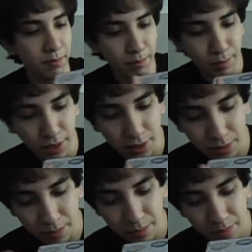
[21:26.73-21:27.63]
me.
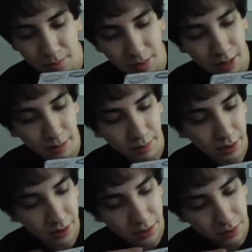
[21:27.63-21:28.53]
And
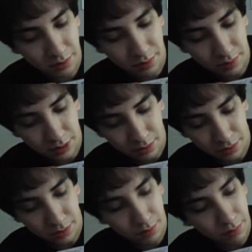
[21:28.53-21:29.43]
his little
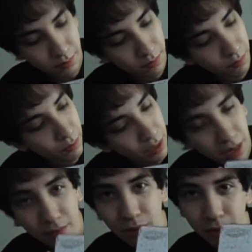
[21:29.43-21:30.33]

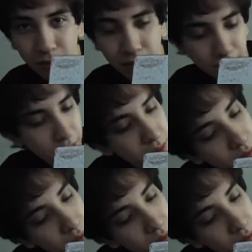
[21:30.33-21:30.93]
whatever and